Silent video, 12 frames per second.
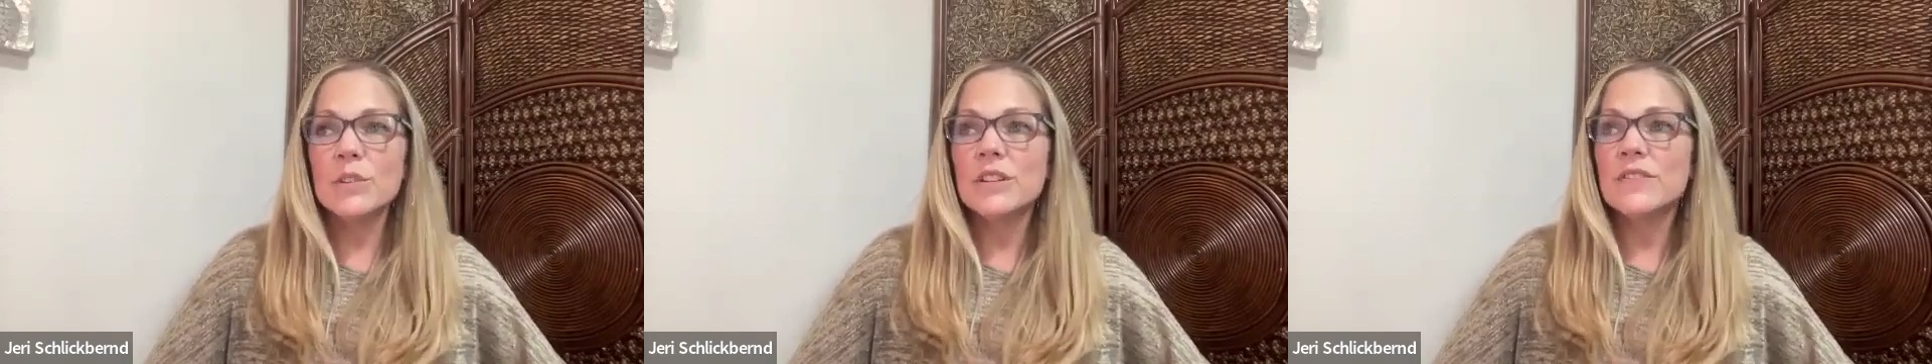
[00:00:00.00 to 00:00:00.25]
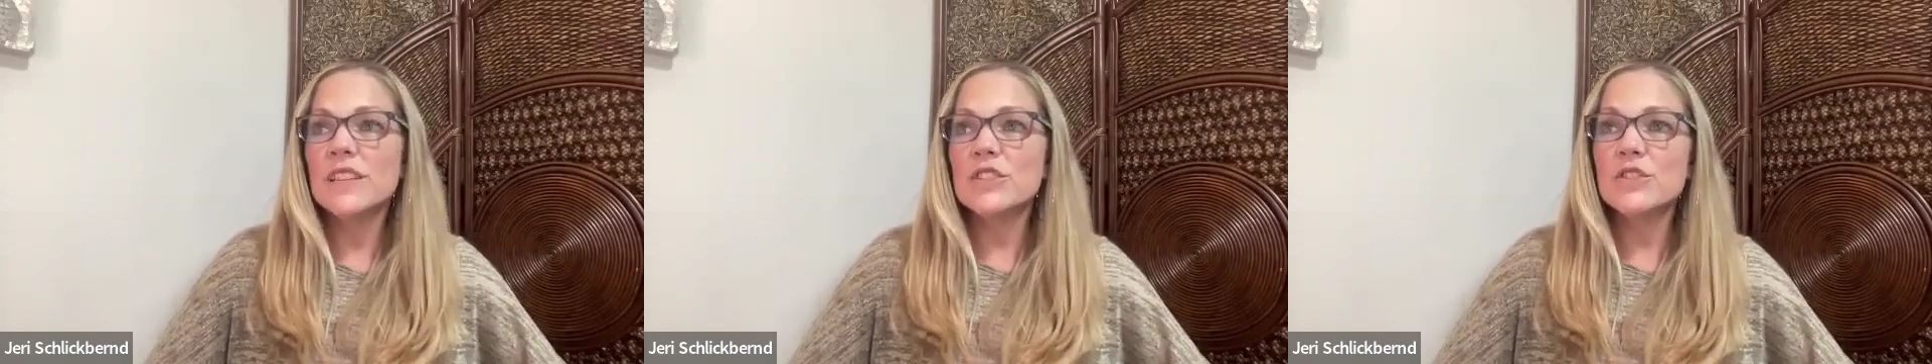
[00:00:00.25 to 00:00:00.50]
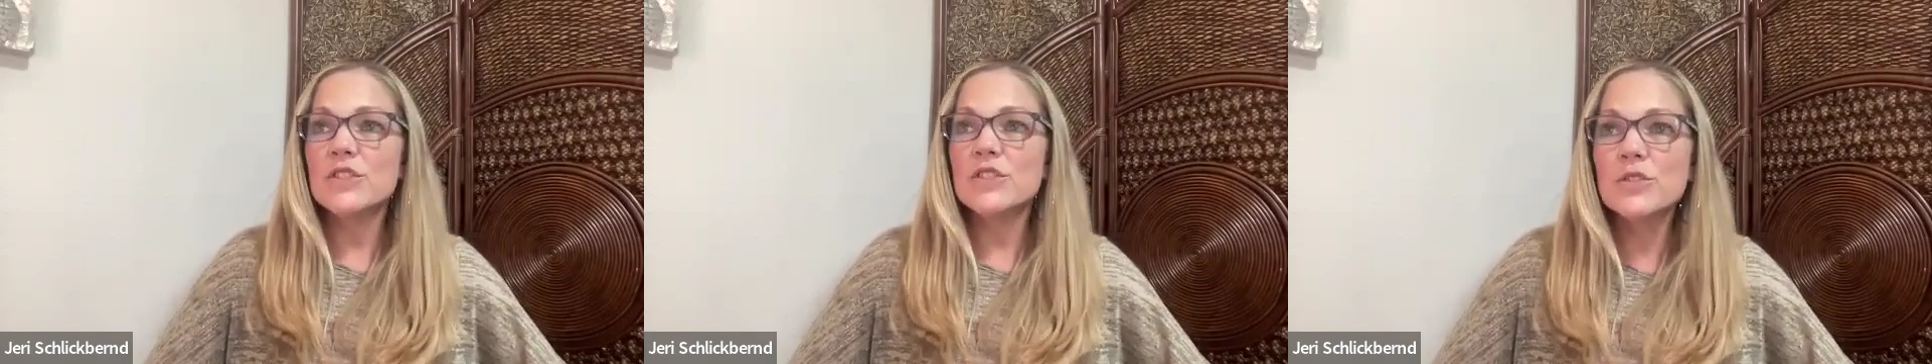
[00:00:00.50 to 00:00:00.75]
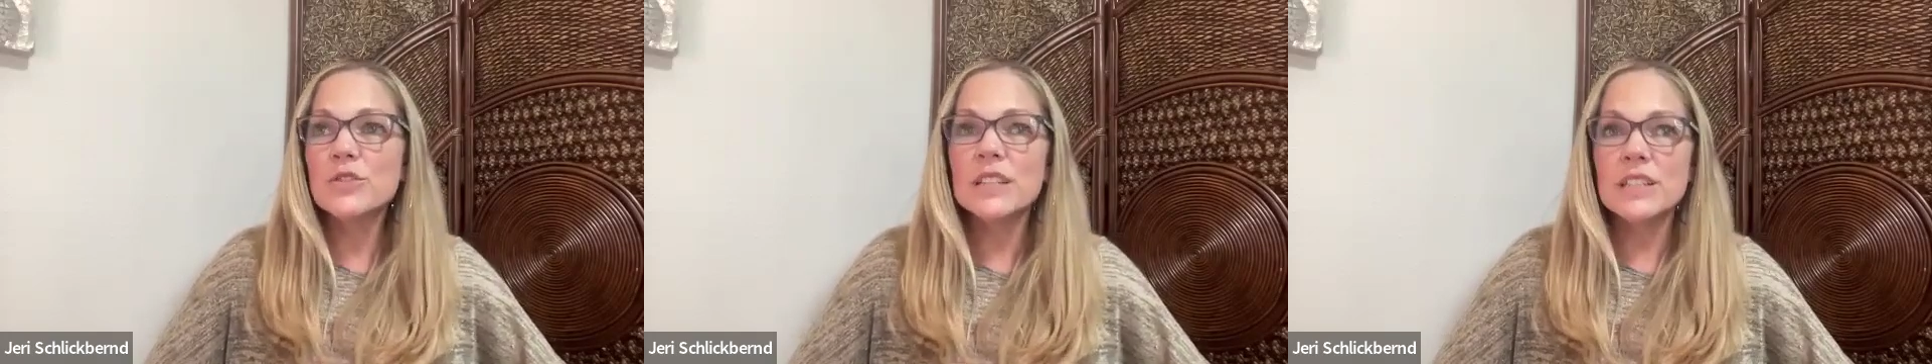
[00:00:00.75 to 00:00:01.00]
Or if they
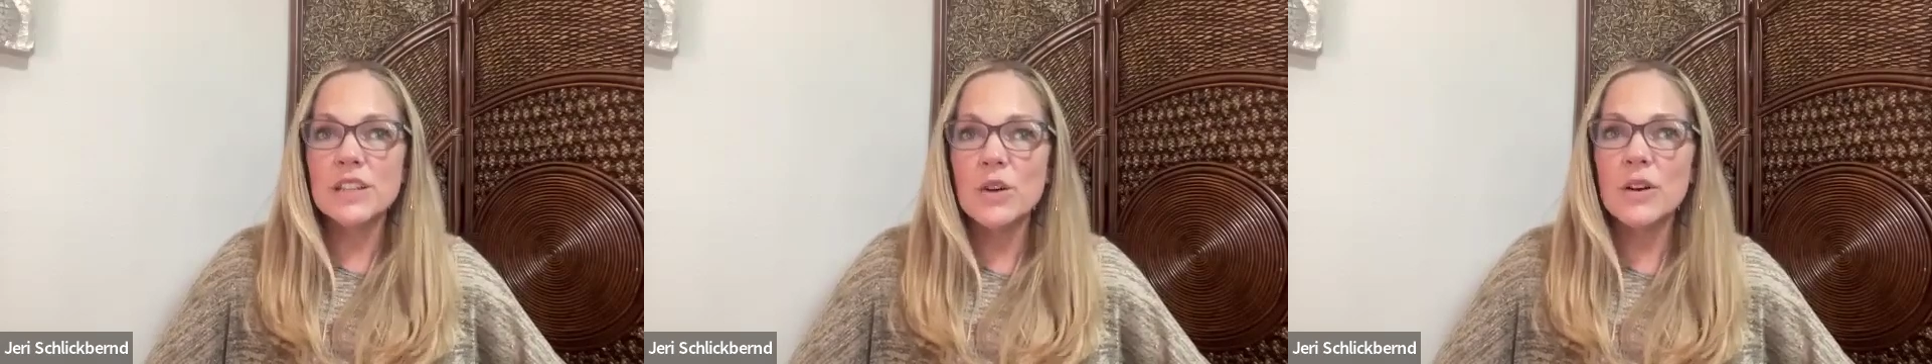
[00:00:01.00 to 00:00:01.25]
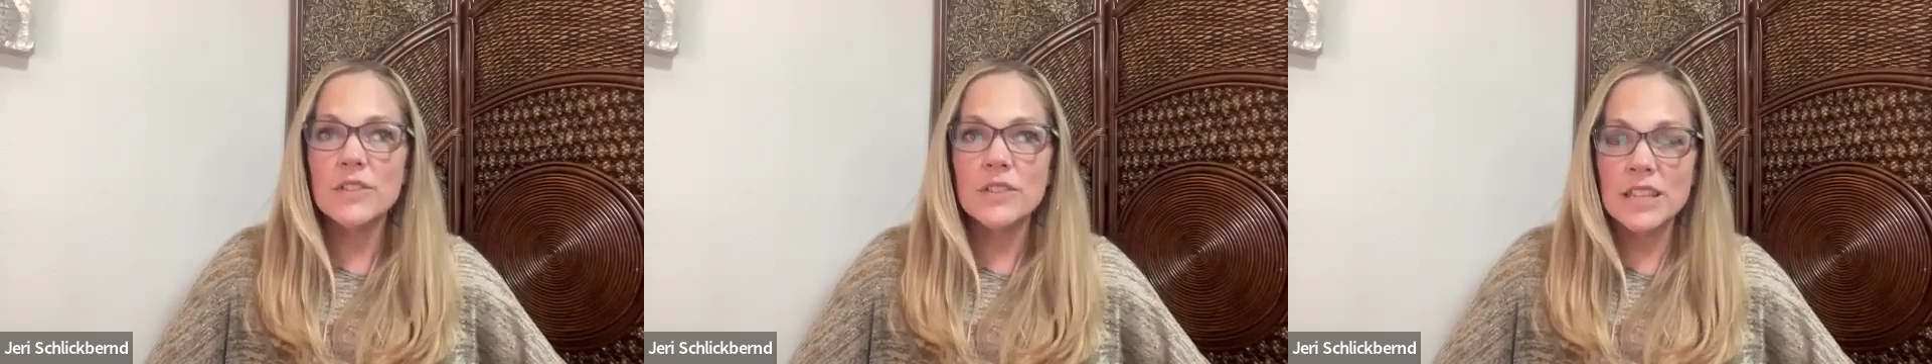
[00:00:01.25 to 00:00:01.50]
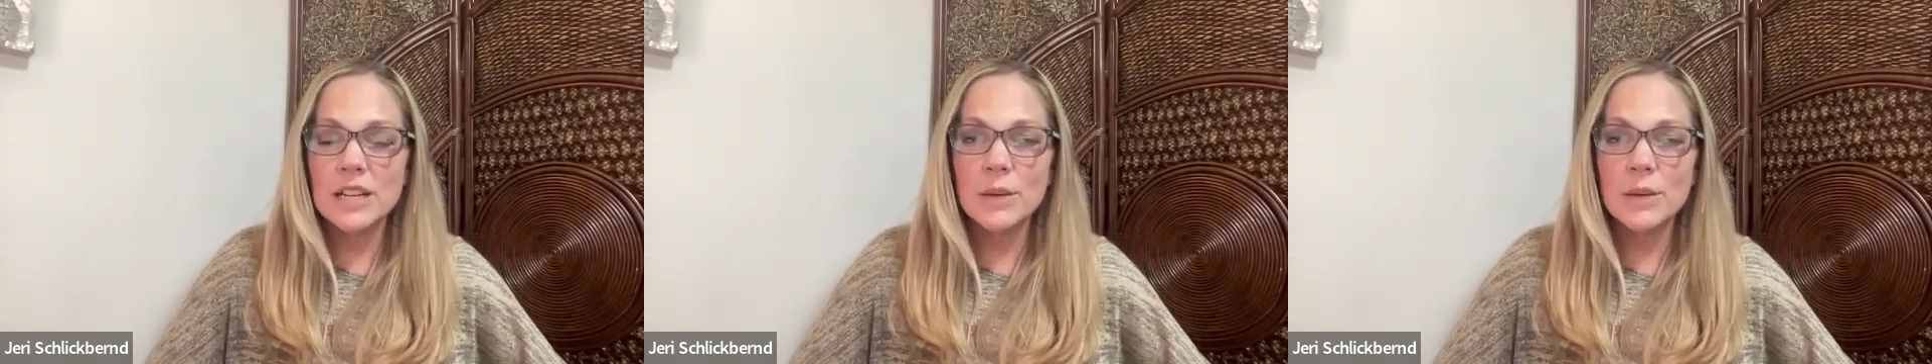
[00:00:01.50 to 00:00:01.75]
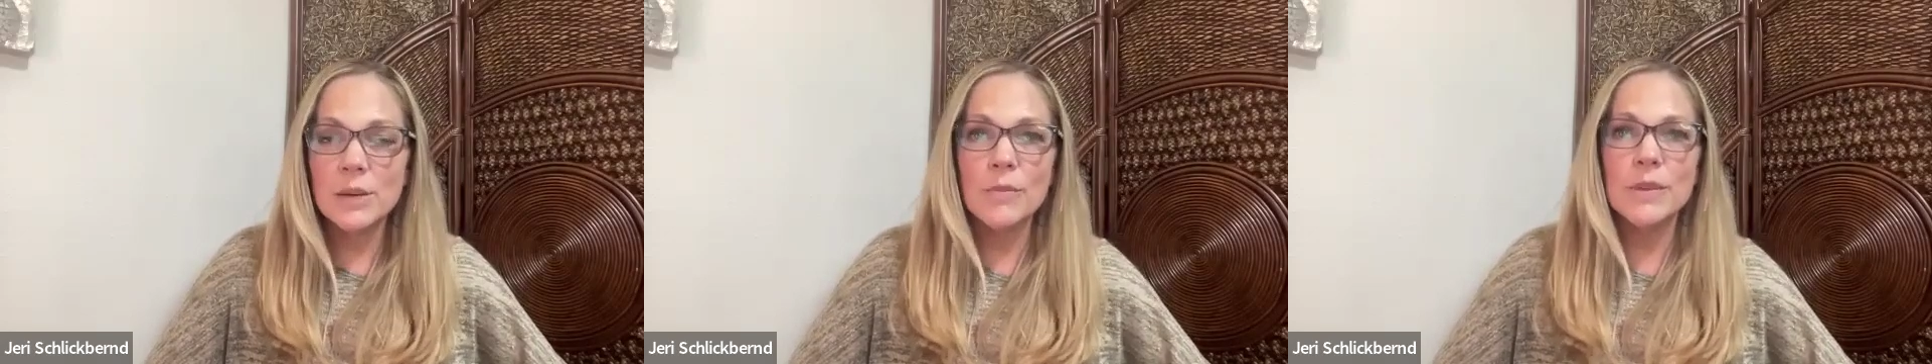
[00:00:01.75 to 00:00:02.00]
truly know
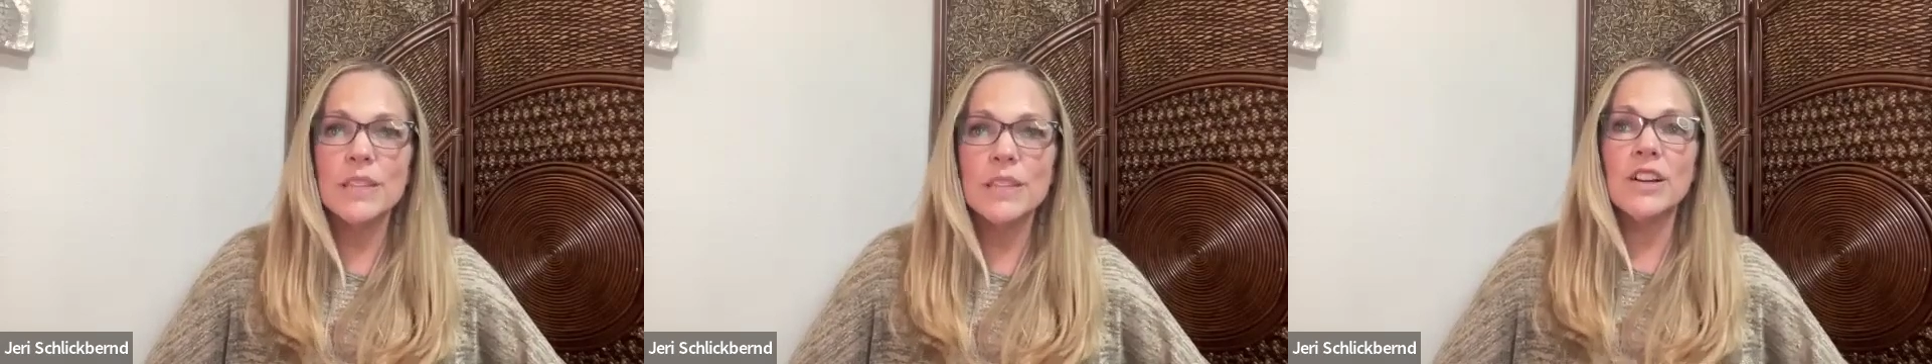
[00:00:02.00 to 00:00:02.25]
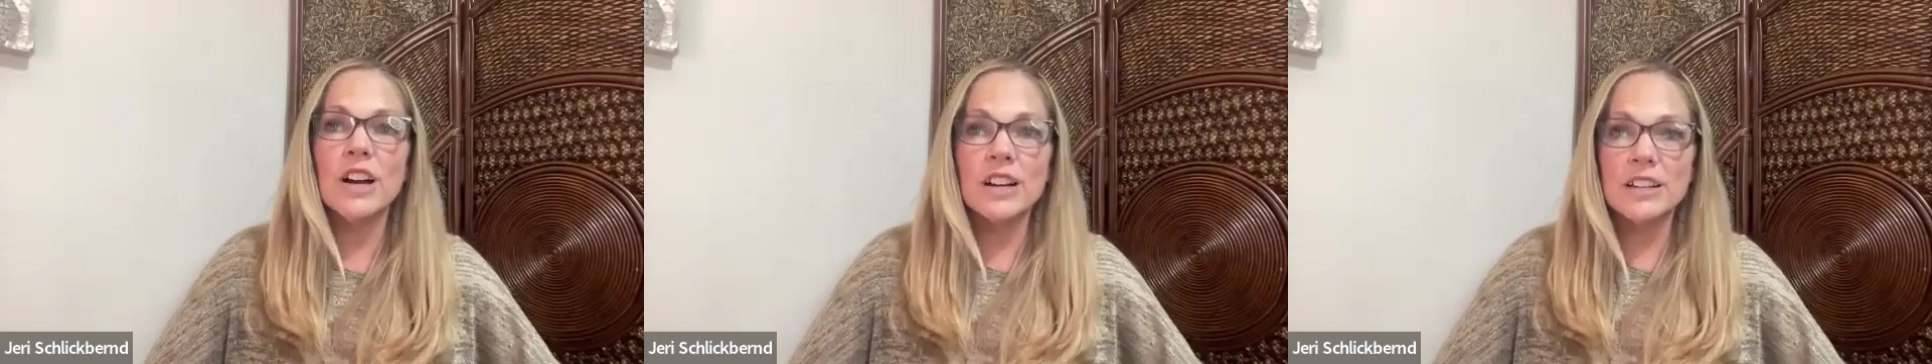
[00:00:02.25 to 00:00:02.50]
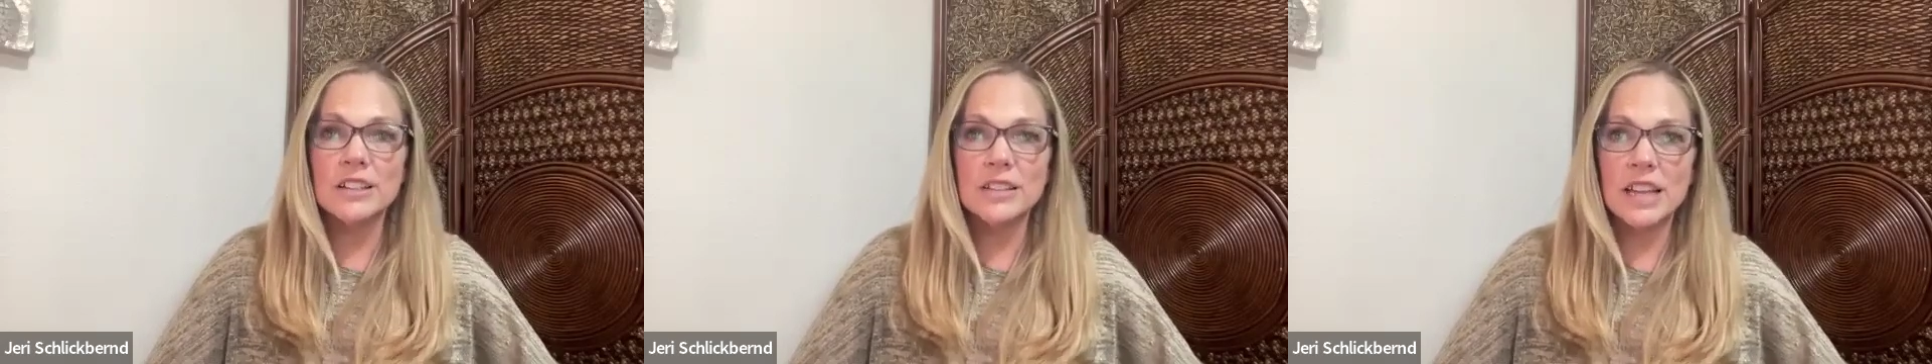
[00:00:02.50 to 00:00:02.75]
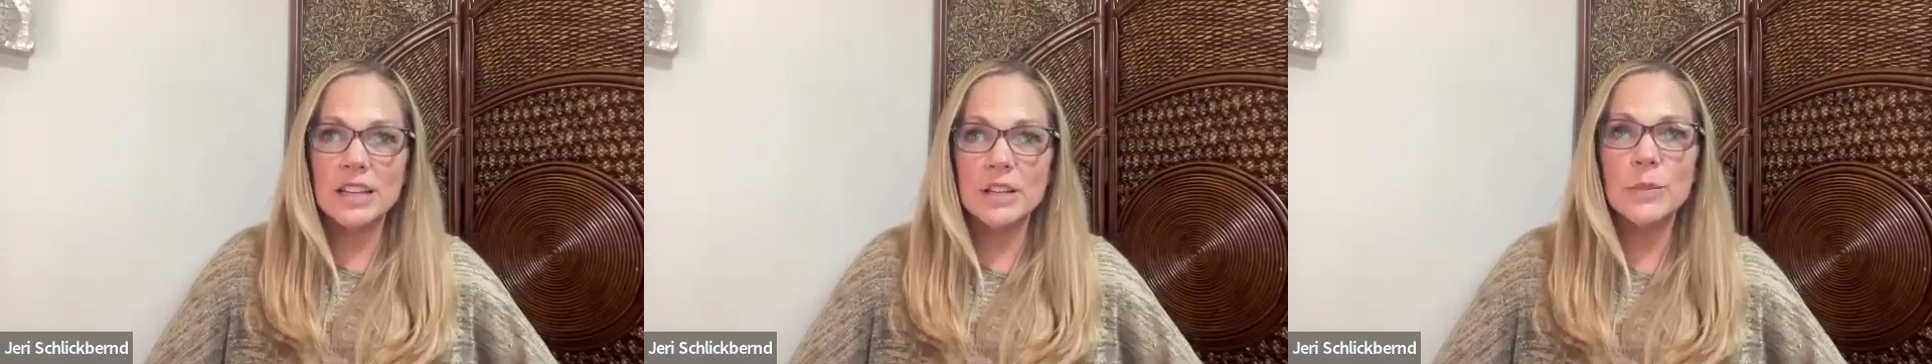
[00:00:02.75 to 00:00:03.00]
everything about me, they're not going to
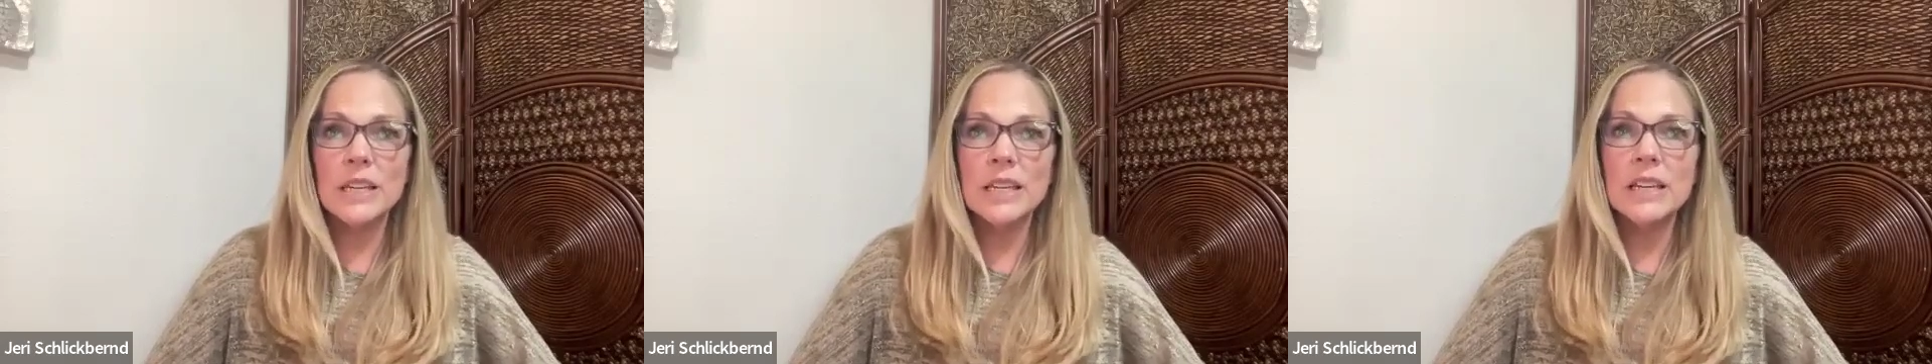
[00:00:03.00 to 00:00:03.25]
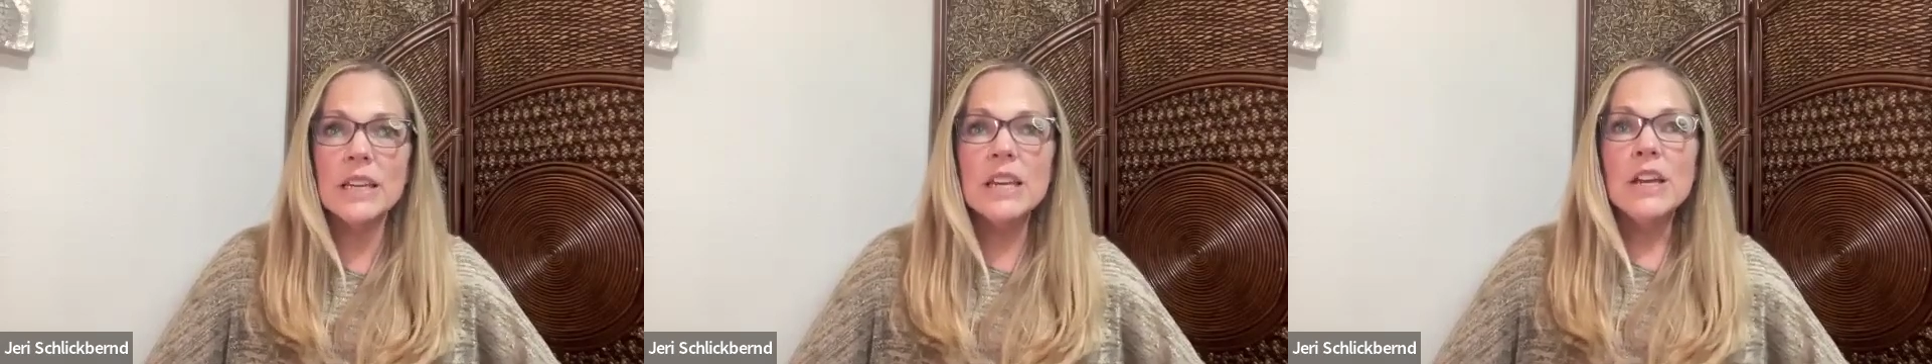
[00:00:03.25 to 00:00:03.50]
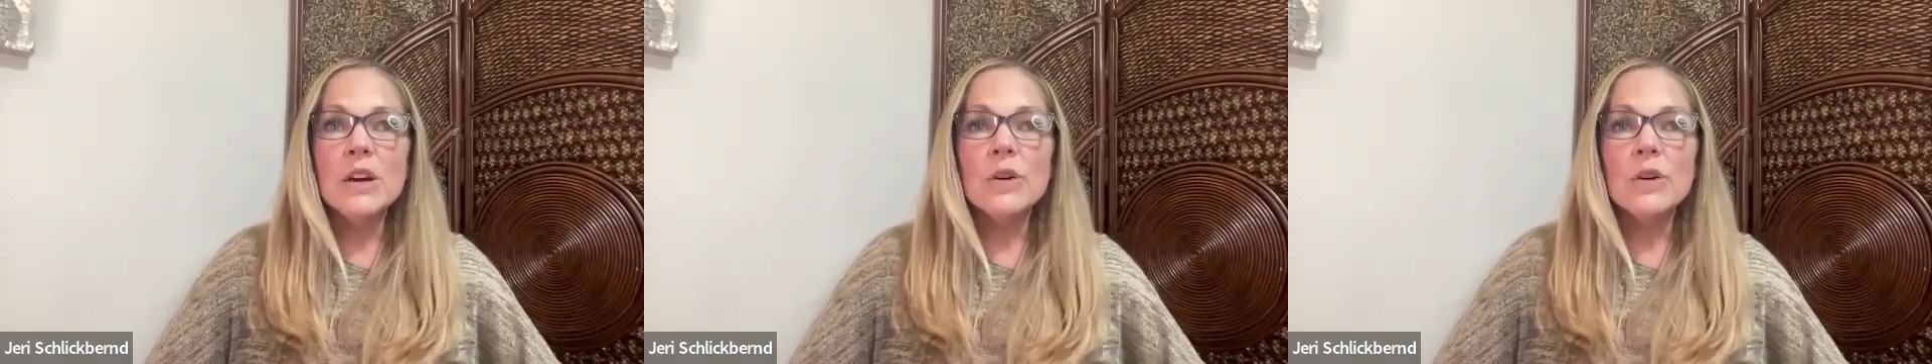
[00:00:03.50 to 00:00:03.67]
like me,